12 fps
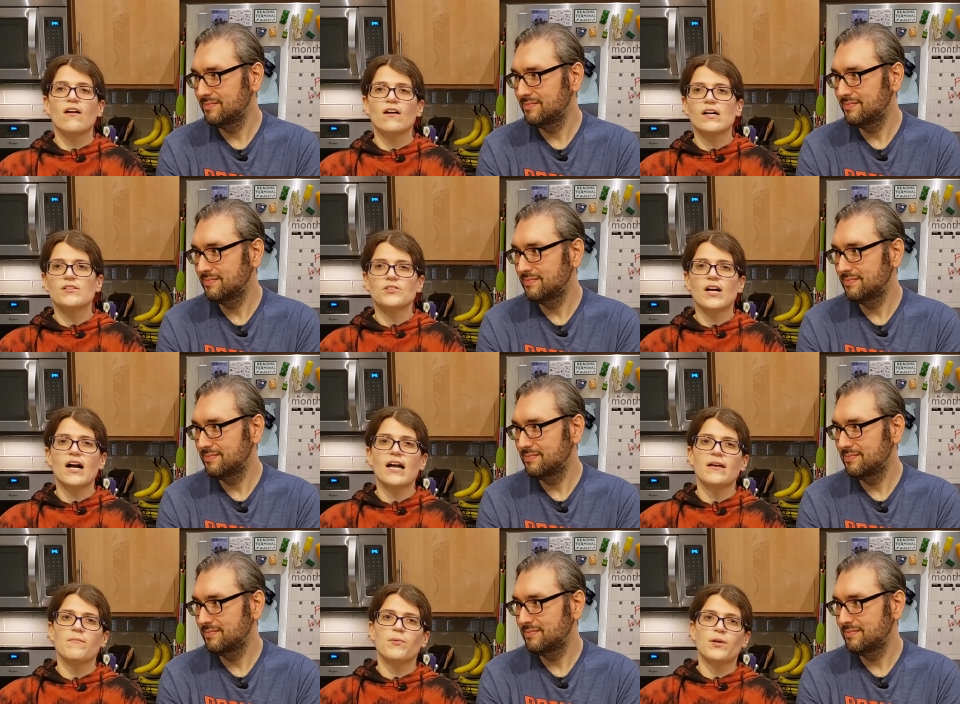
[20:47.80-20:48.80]
Speaker 1: all got
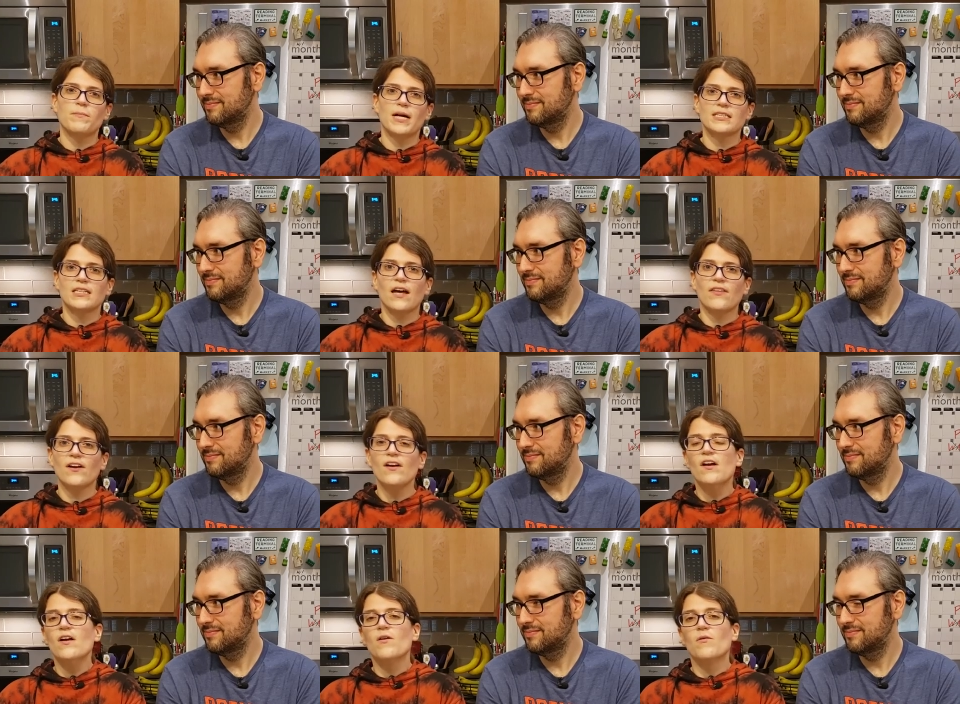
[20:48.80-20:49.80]
dry and put it back
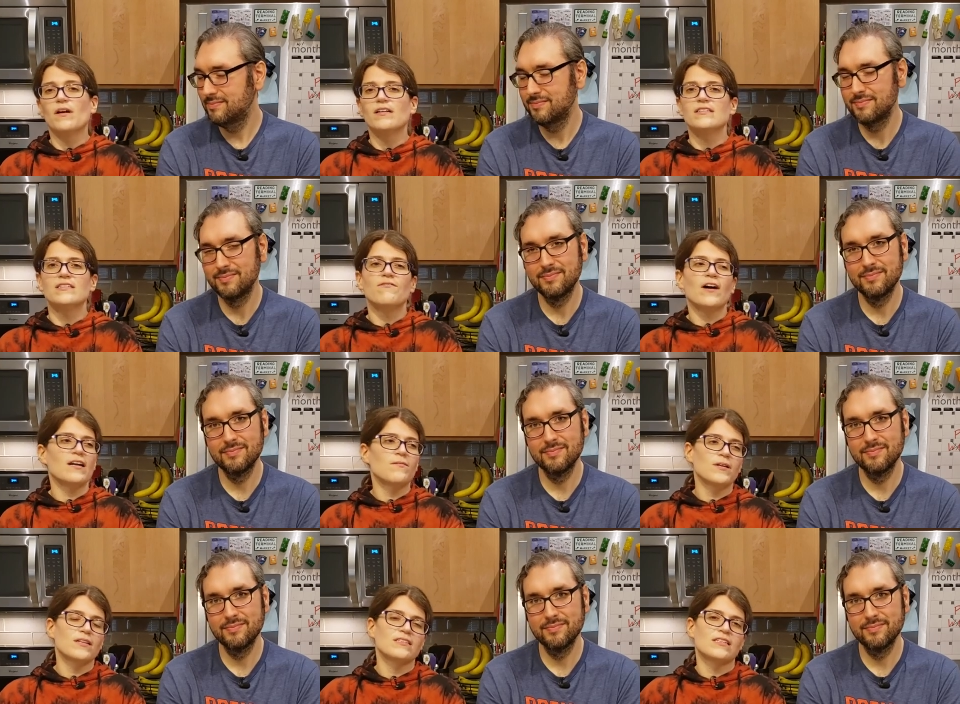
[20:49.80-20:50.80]
together. Whereas the
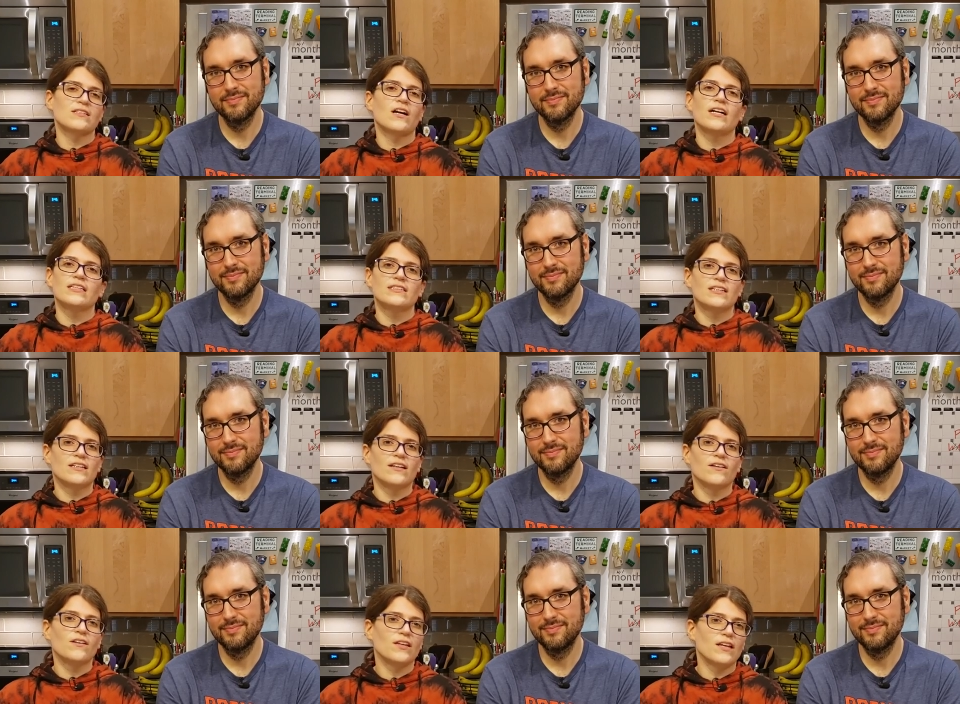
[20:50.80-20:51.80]
Vitamix is already sitting
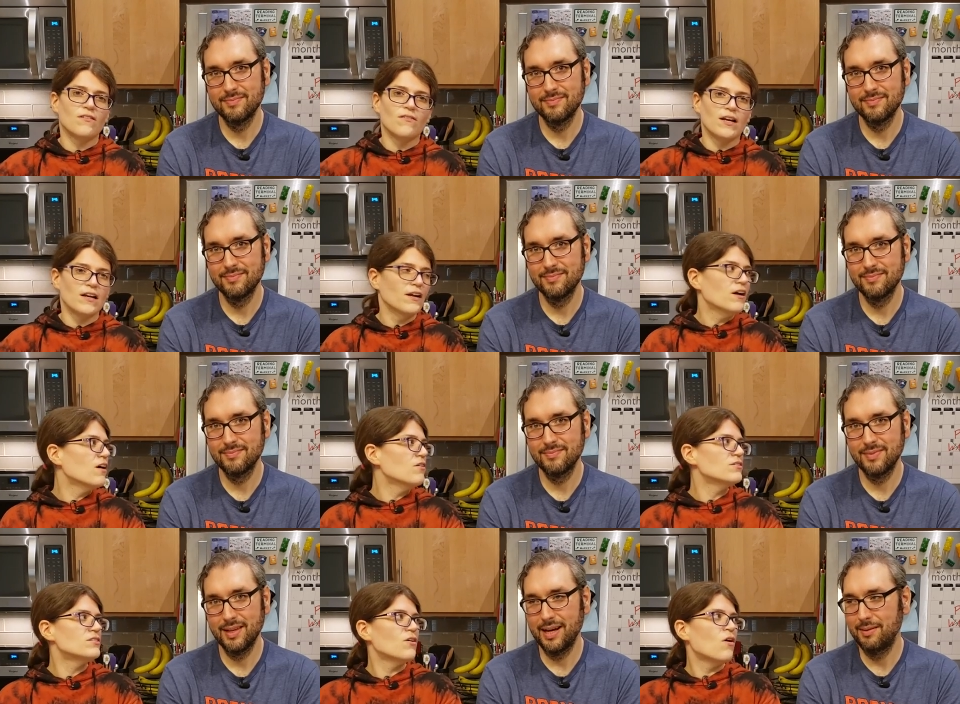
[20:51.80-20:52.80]
there clean and ready to
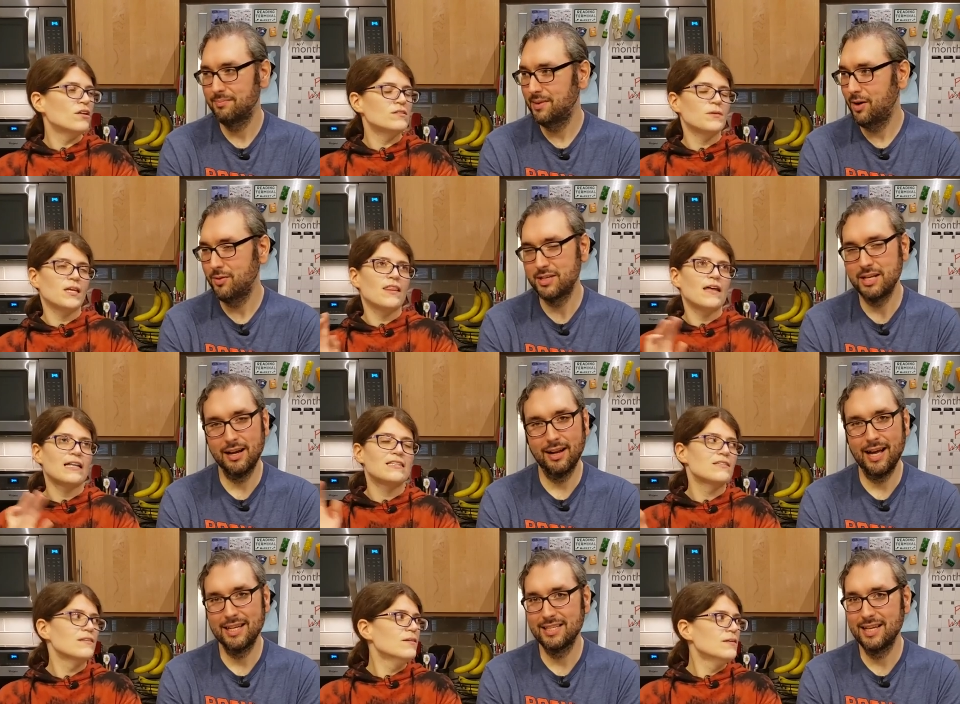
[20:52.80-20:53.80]
go. So yeah, ultimately it was that's done
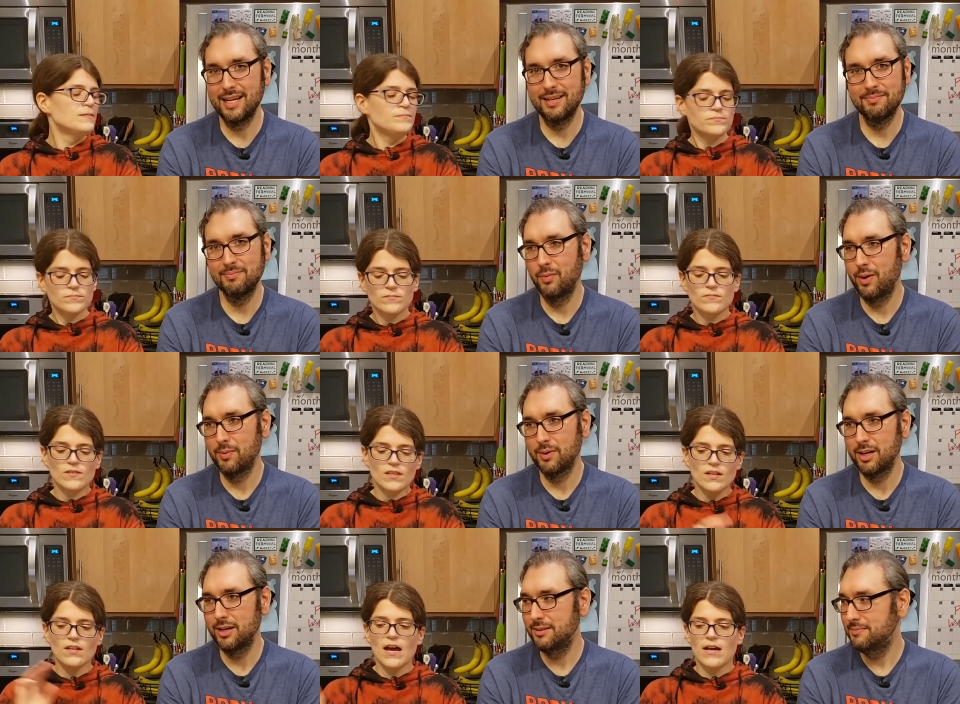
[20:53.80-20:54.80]
last
Speaker 2: night and we were
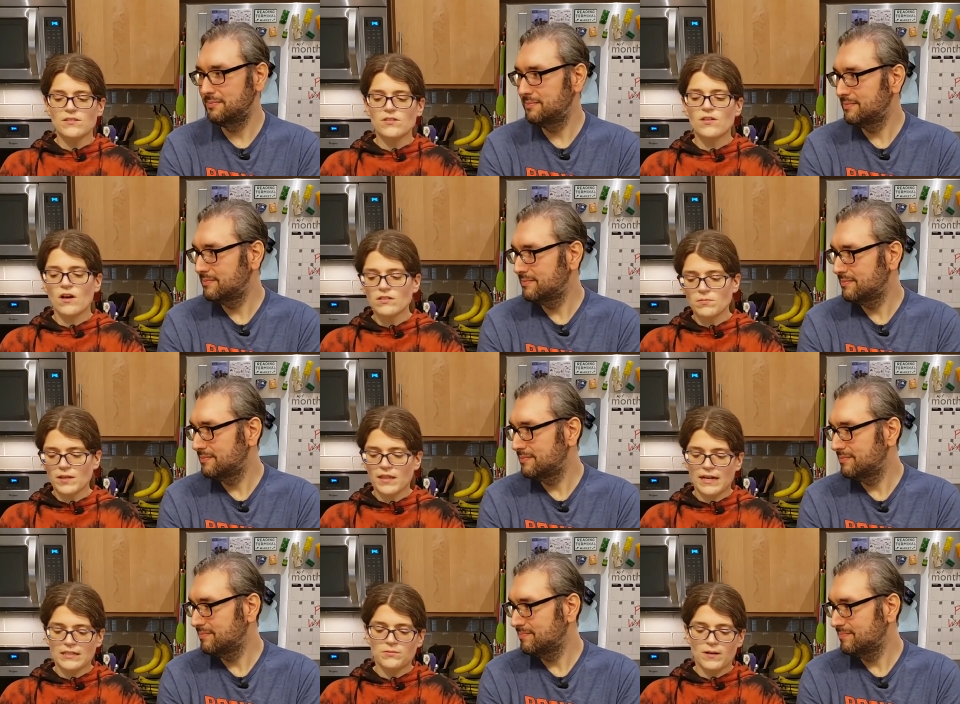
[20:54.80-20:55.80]
good. Yeah, so
Speaker 1: ultimately
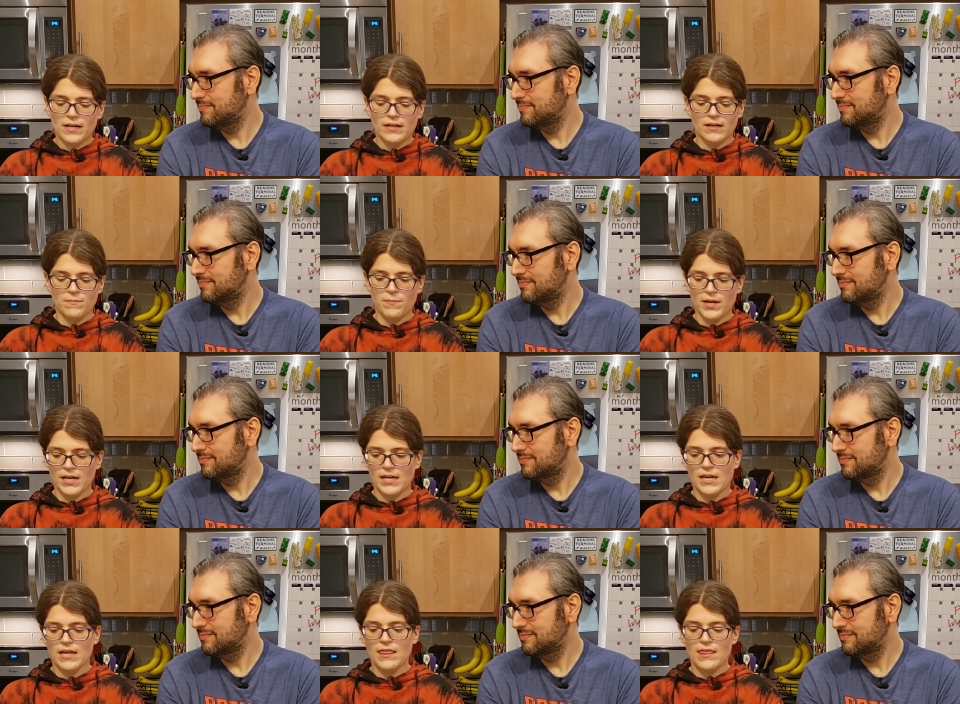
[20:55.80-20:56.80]
that's why I ended up
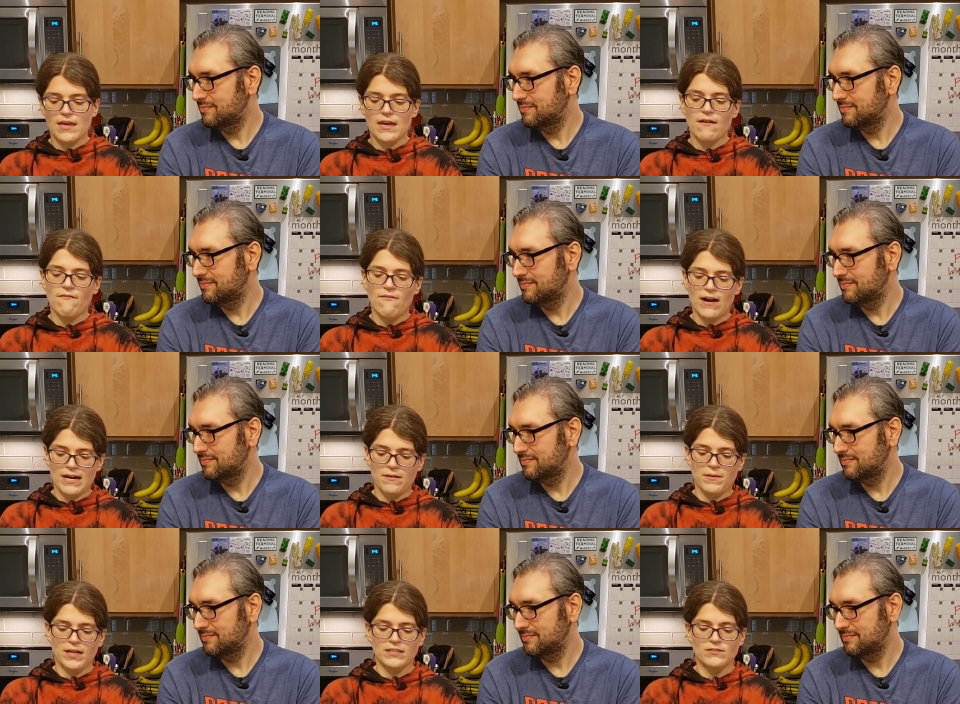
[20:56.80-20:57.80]
picking the
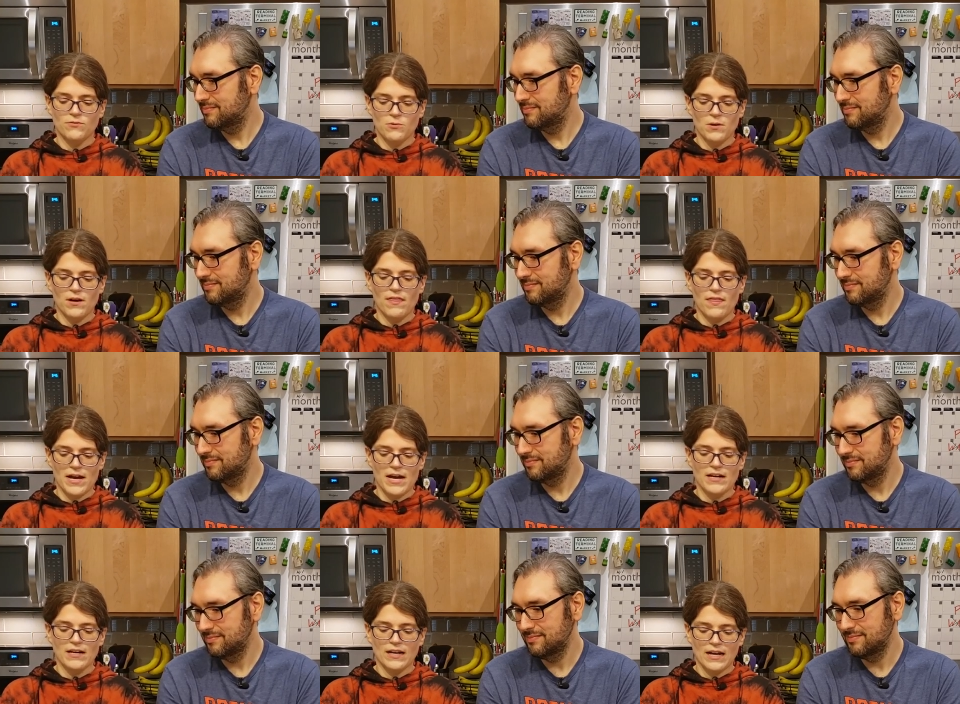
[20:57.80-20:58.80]
Vitamix for
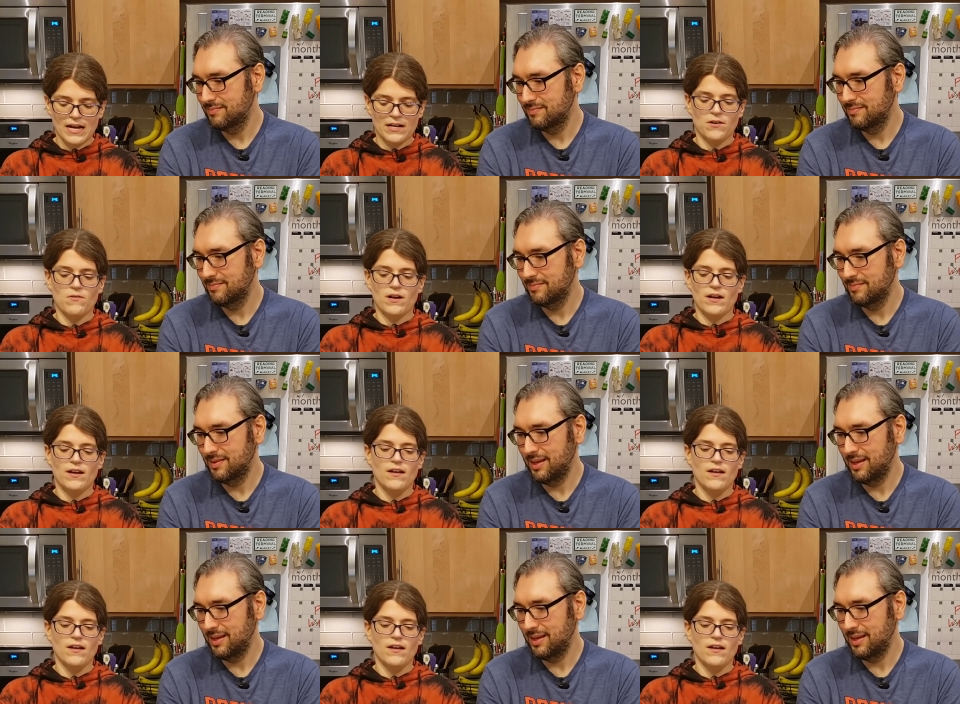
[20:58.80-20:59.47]
that category.